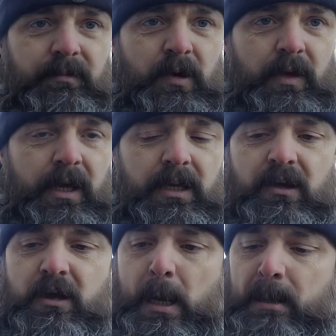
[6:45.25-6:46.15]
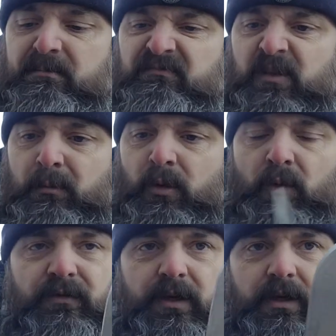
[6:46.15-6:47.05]
Okay, but
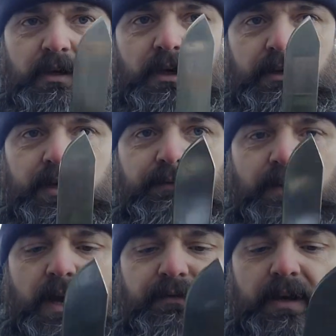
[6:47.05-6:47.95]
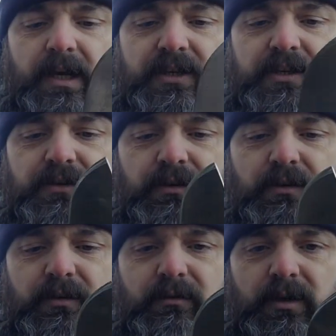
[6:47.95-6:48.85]
with a knife like this,
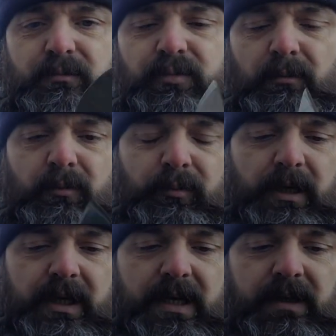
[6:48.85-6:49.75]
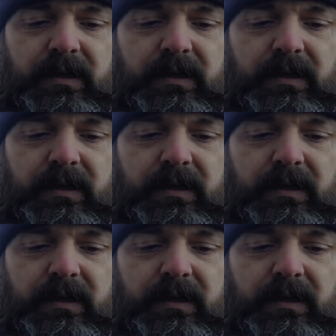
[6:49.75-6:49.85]
you'd probably